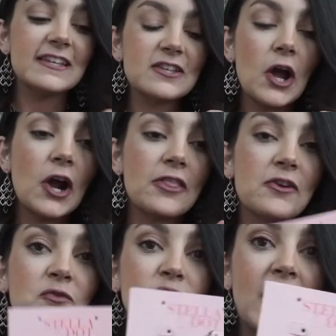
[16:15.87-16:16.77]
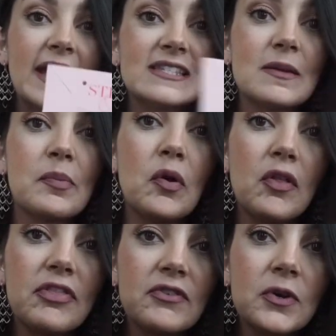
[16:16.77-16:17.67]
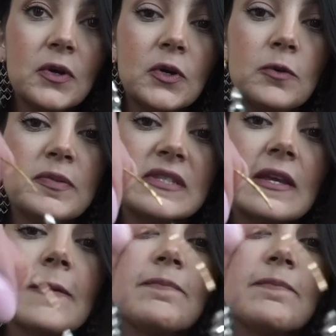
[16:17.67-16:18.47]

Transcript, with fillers: These are the Rhett pull-through hoops,